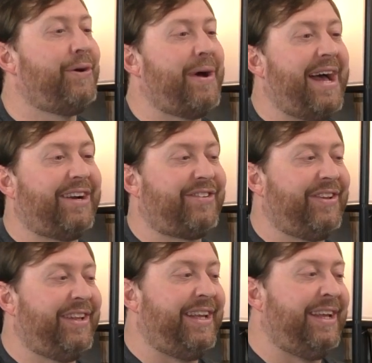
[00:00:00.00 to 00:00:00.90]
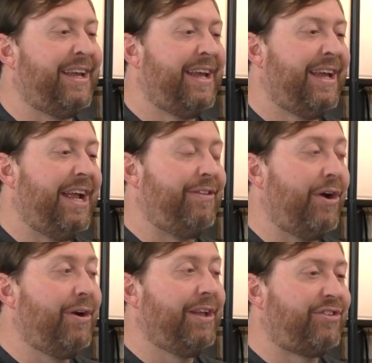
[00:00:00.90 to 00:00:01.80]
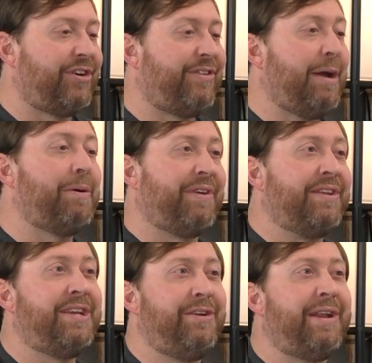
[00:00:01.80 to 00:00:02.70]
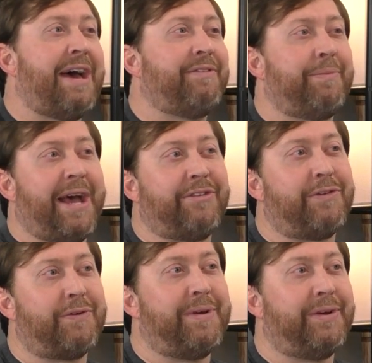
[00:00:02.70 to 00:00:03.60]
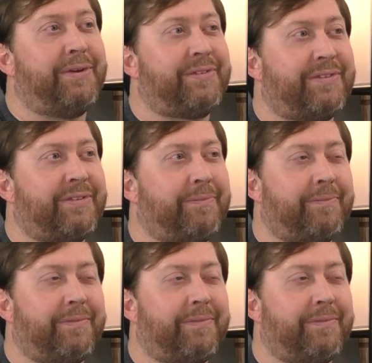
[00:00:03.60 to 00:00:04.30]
So actually, in the early church, they would have continued having Passover meals.